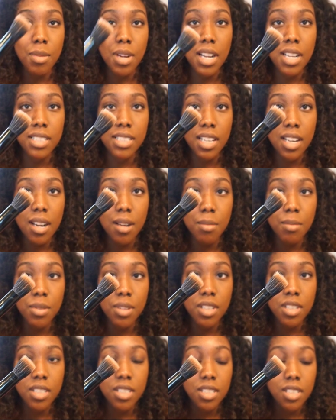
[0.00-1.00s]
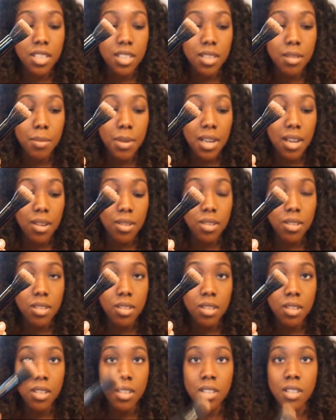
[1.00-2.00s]
my entire brush in the powder,
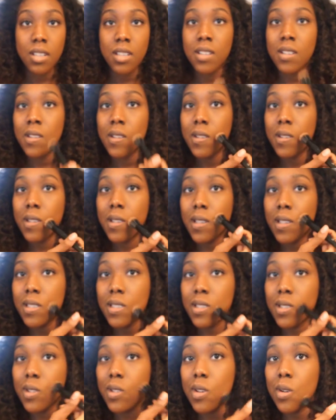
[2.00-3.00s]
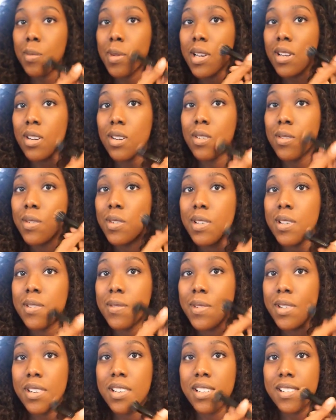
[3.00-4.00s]
and then I just go back over
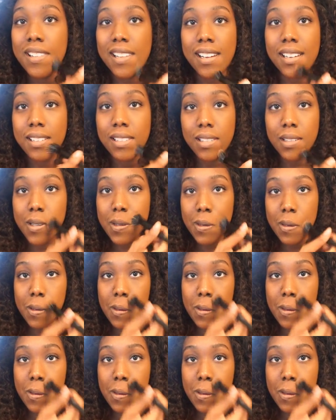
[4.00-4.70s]
it very lightly.